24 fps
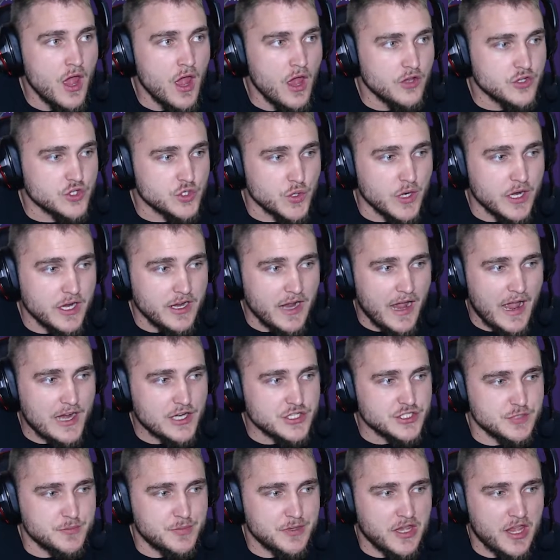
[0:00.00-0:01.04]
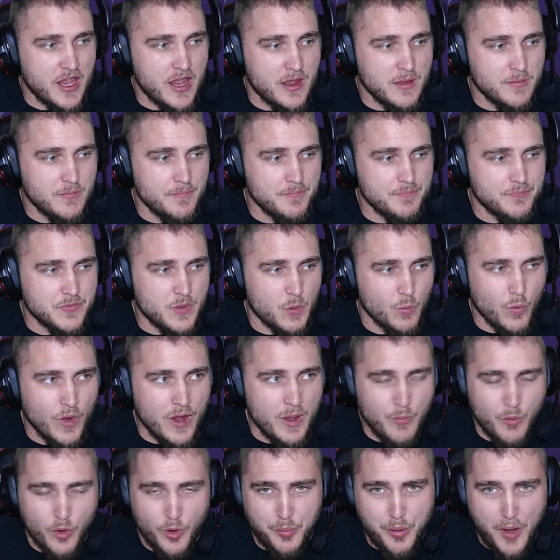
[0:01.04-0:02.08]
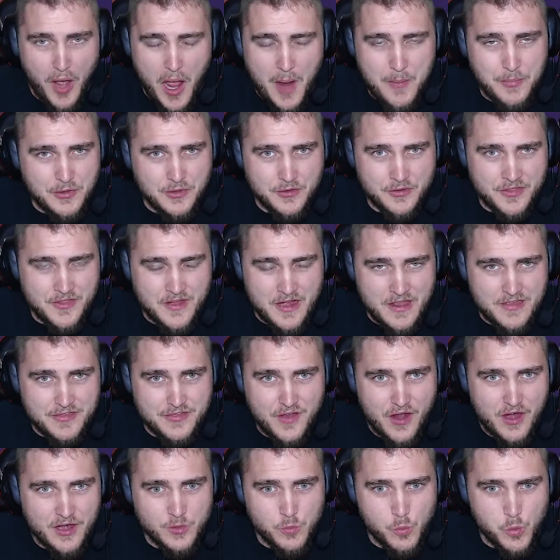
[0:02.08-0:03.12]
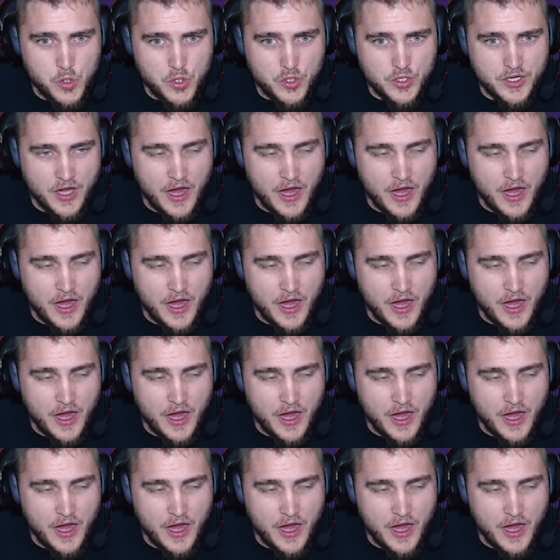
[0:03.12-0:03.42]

Trick actually became way more popular than I thought it would.